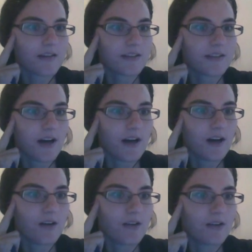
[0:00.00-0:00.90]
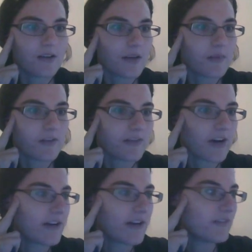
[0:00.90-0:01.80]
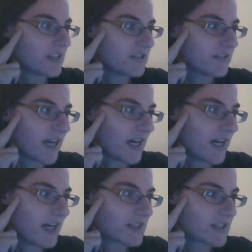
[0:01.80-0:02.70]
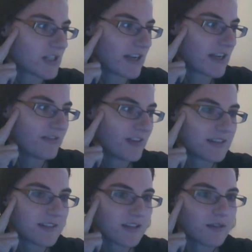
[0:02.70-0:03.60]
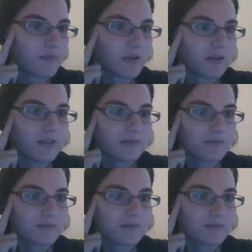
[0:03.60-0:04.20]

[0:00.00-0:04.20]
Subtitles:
So number 5, did you get stratified sample?